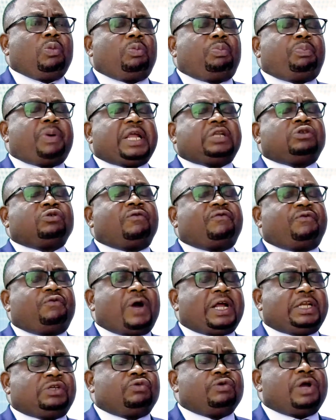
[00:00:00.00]
Part of
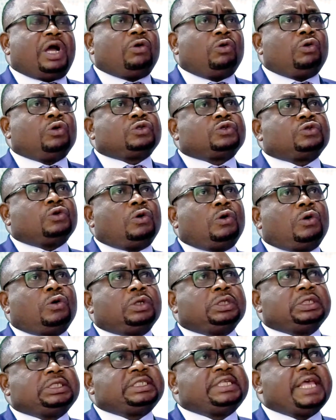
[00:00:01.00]
what we are
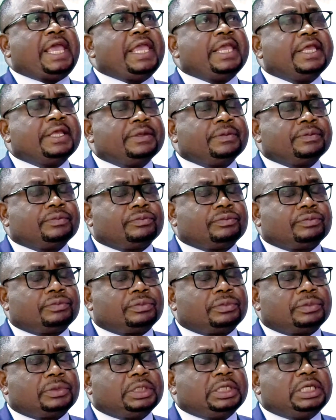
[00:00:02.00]
also saying
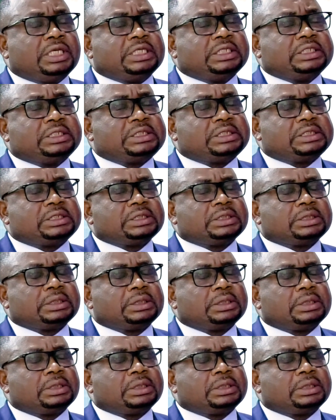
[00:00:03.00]
is,